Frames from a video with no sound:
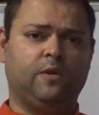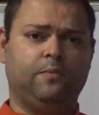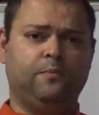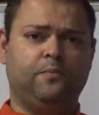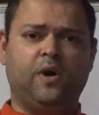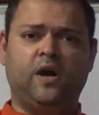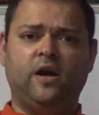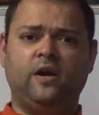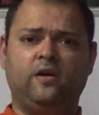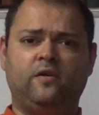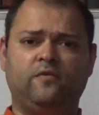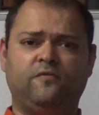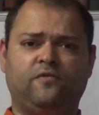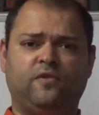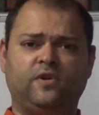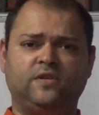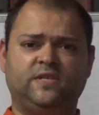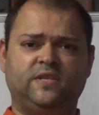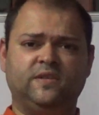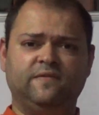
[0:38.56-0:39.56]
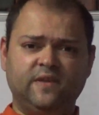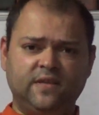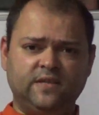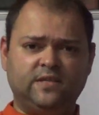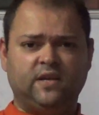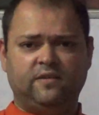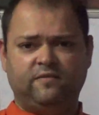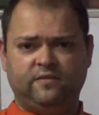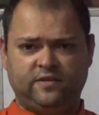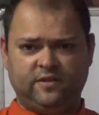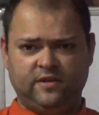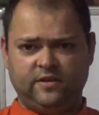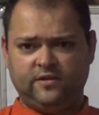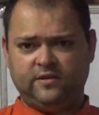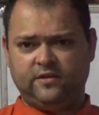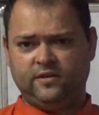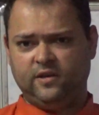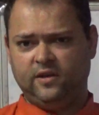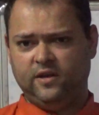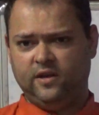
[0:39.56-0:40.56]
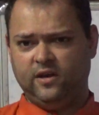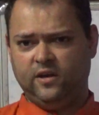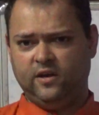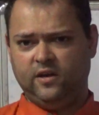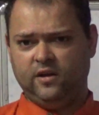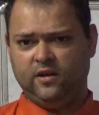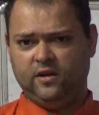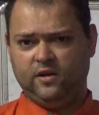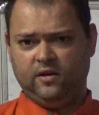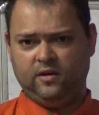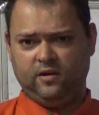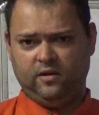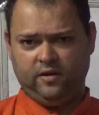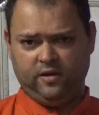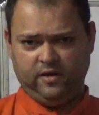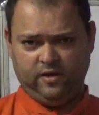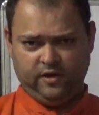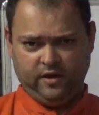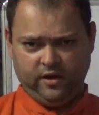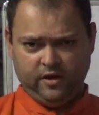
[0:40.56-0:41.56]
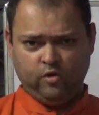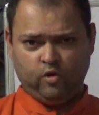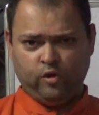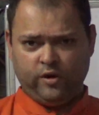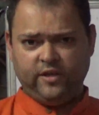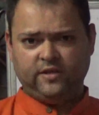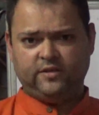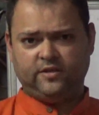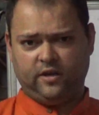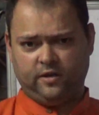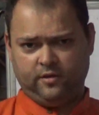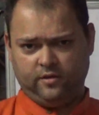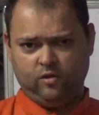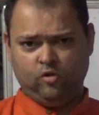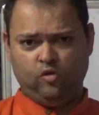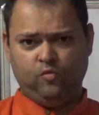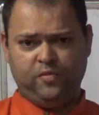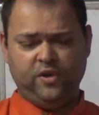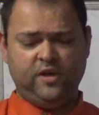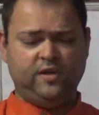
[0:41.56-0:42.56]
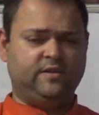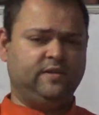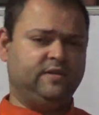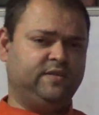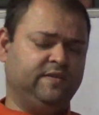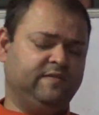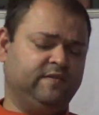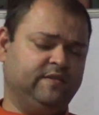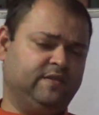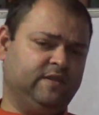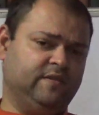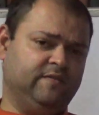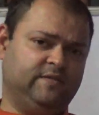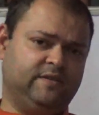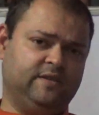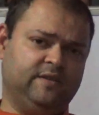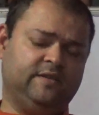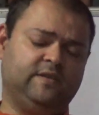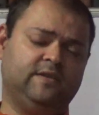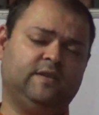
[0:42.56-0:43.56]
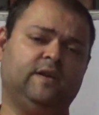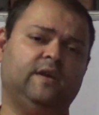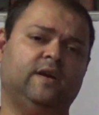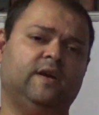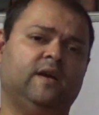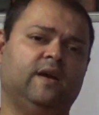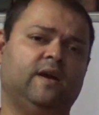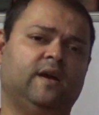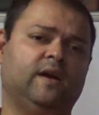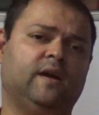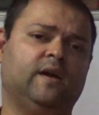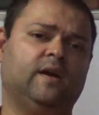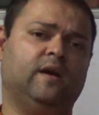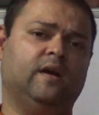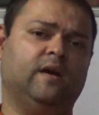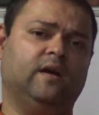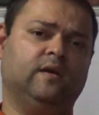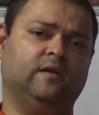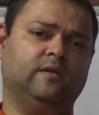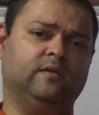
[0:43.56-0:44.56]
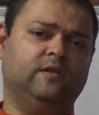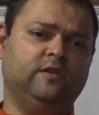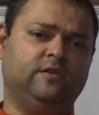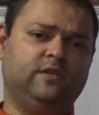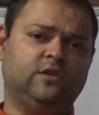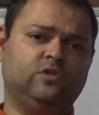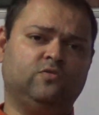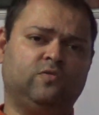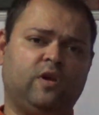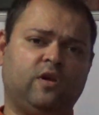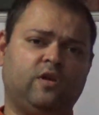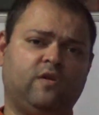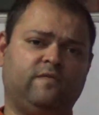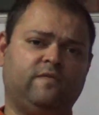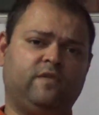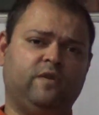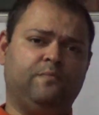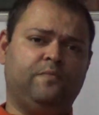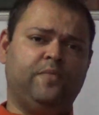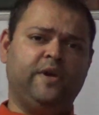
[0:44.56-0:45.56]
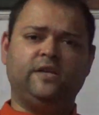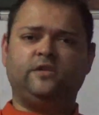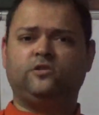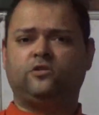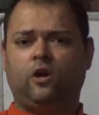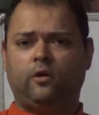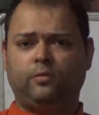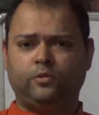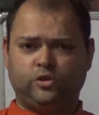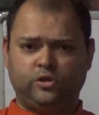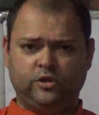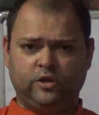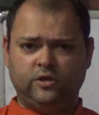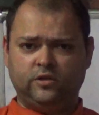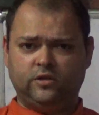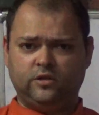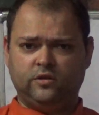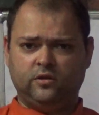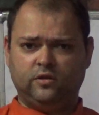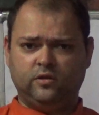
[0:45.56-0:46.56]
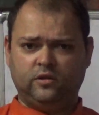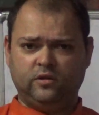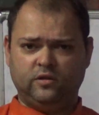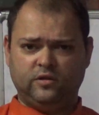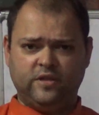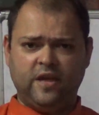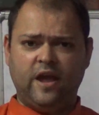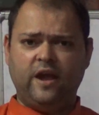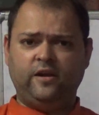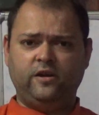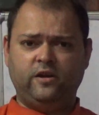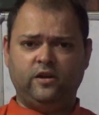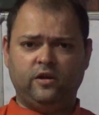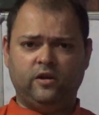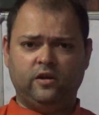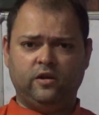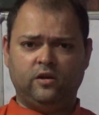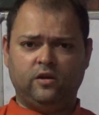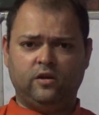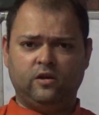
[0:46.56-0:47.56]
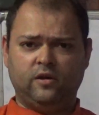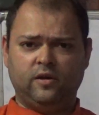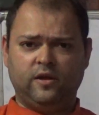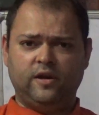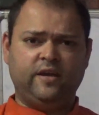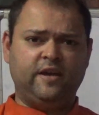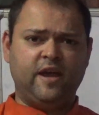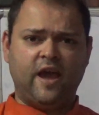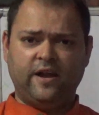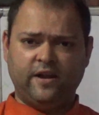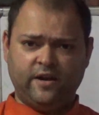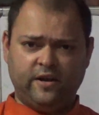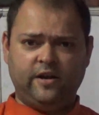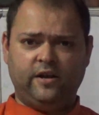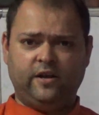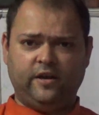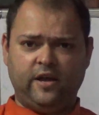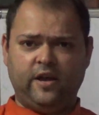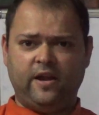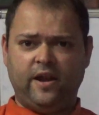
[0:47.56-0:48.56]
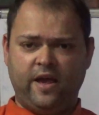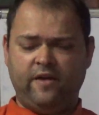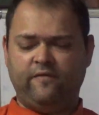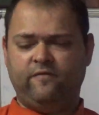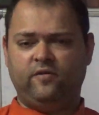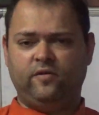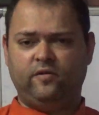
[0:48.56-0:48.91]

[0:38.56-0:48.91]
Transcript: But for civil services in Odisha, the OPSC civil services, this is one of the best optionals that a candidate can have.